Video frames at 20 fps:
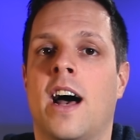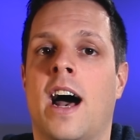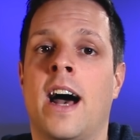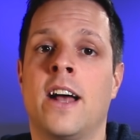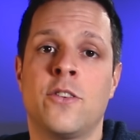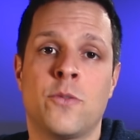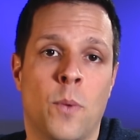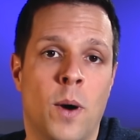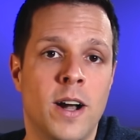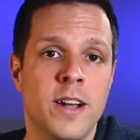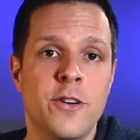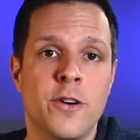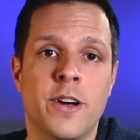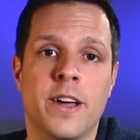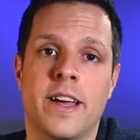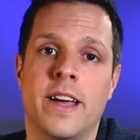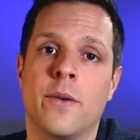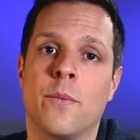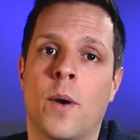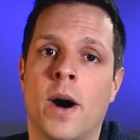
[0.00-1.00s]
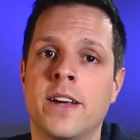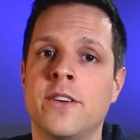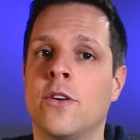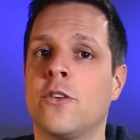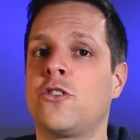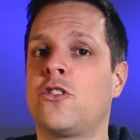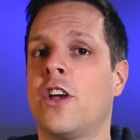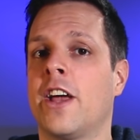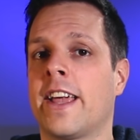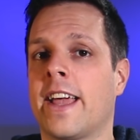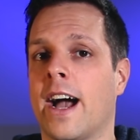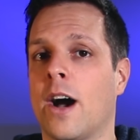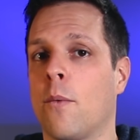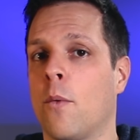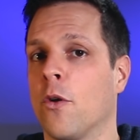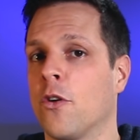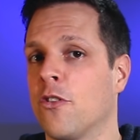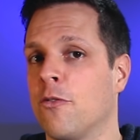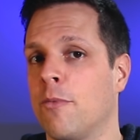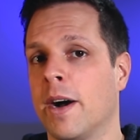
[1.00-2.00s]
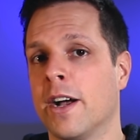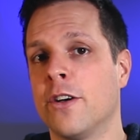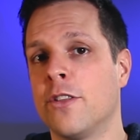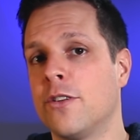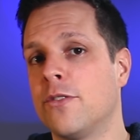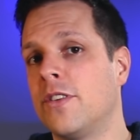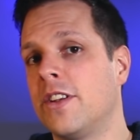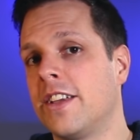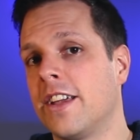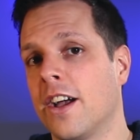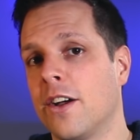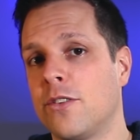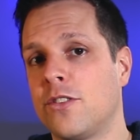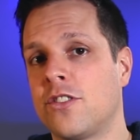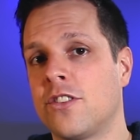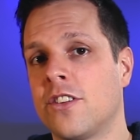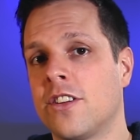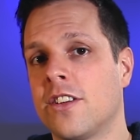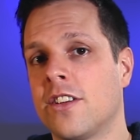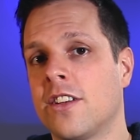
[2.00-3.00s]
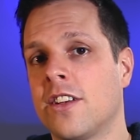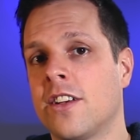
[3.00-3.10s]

And while you're here, why not check out one of my other videos?